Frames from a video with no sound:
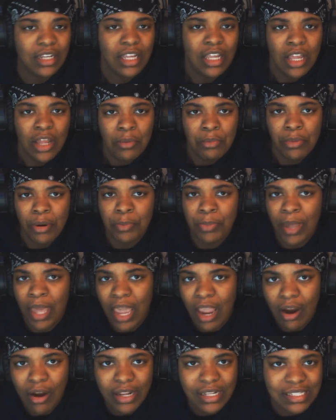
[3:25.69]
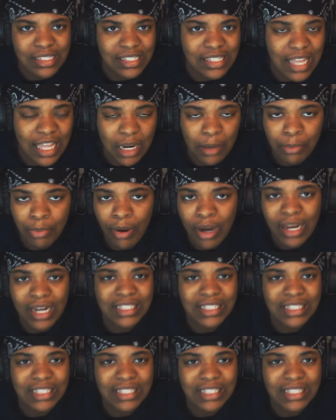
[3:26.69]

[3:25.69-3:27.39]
to prepare and celebrate?